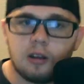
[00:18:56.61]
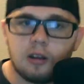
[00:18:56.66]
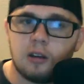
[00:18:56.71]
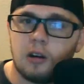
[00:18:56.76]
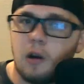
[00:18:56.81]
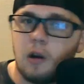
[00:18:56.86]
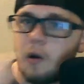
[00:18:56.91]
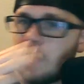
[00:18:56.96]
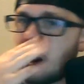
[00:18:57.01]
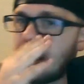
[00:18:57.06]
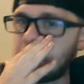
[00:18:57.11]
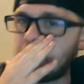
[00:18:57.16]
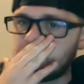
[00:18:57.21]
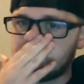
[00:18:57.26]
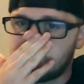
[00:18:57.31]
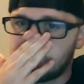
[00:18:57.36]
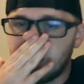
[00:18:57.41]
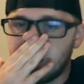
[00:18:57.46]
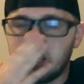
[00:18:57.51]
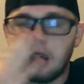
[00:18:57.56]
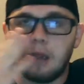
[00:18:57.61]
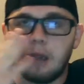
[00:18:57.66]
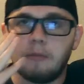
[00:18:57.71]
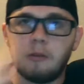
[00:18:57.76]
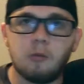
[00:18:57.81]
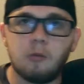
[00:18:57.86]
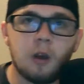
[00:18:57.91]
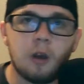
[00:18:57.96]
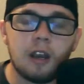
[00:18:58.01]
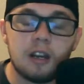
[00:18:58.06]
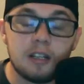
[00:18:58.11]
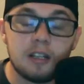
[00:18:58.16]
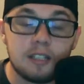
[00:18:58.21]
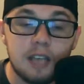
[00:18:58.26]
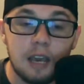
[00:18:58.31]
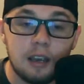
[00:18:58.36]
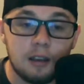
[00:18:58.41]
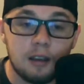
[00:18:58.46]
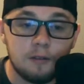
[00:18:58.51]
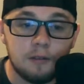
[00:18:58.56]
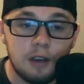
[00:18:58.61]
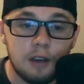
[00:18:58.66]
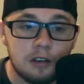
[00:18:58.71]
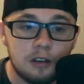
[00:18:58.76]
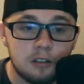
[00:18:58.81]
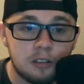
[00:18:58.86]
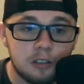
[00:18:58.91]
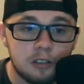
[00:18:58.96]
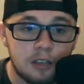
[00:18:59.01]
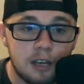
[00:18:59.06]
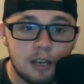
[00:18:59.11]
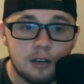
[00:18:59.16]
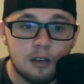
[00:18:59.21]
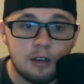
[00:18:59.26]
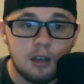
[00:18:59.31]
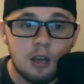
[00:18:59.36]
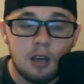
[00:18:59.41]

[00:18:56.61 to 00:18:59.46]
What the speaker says: an Ohio State game and way to take advantage of that.